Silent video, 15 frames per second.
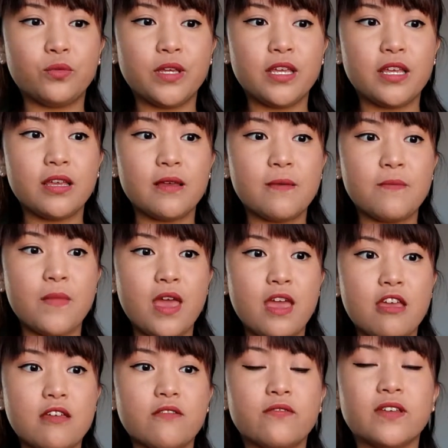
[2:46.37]
we
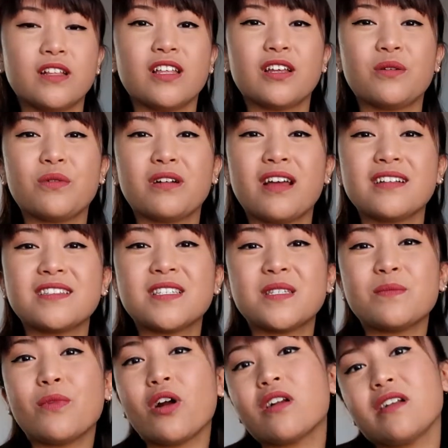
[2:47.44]
may feel like we're not
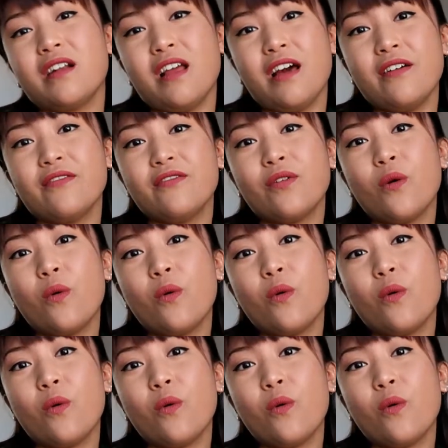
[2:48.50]
smart enough